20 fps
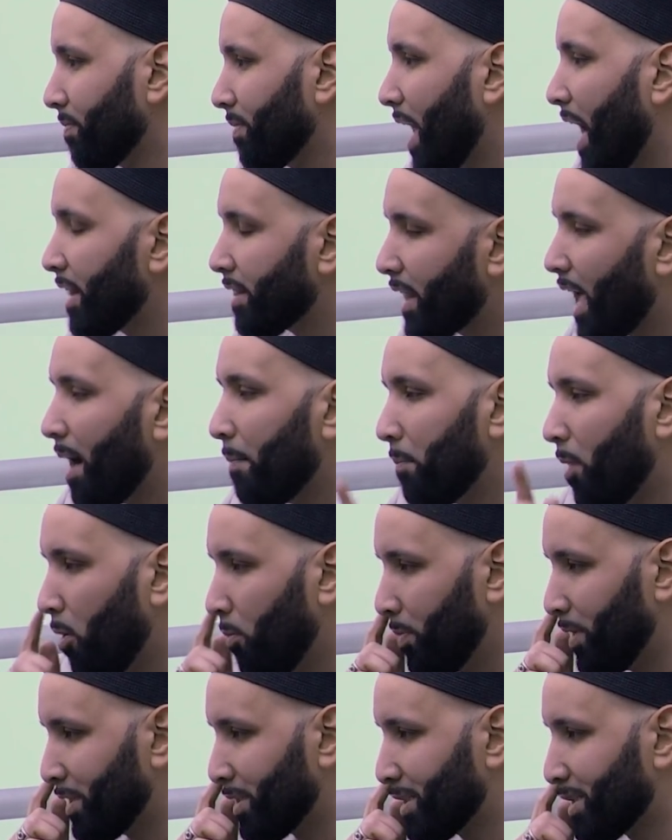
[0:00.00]
at that
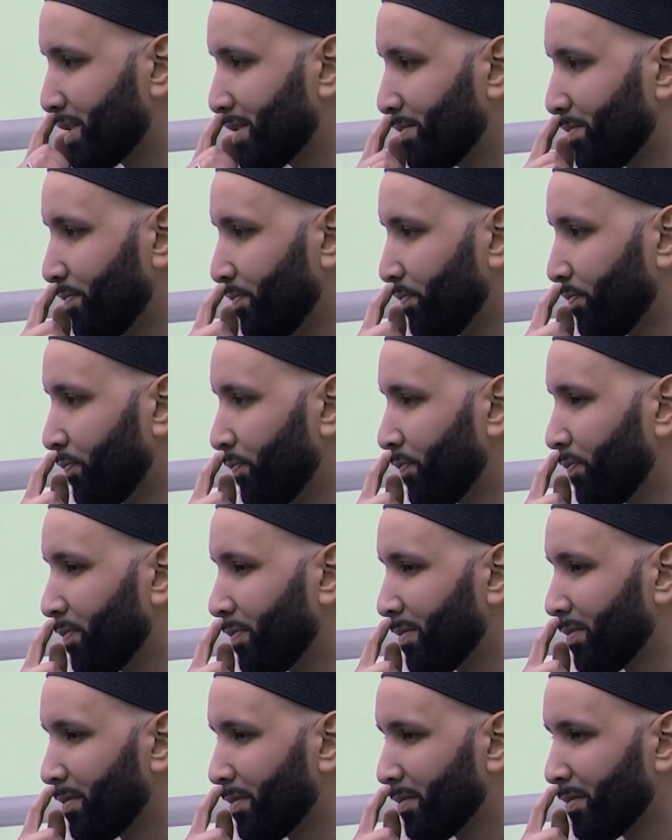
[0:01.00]
moment.
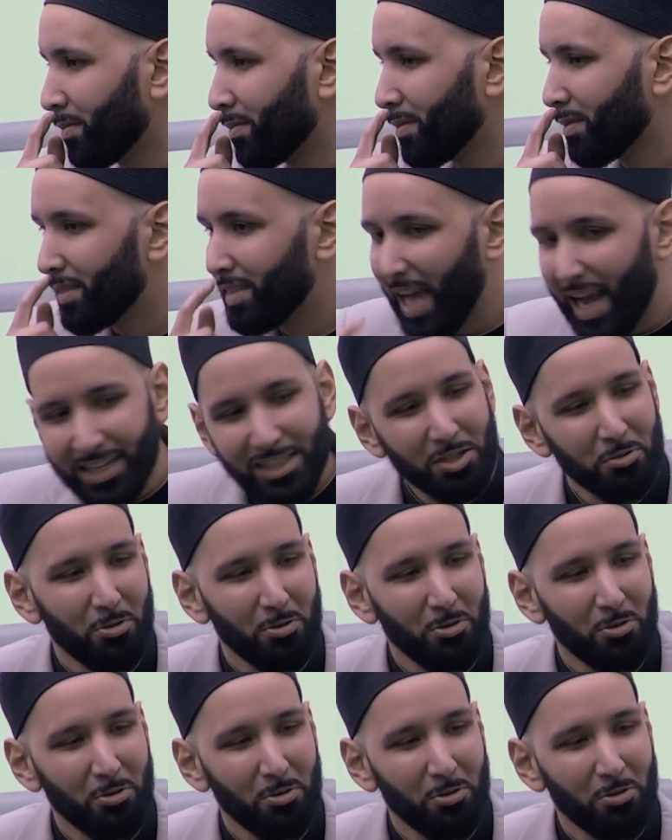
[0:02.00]
That's a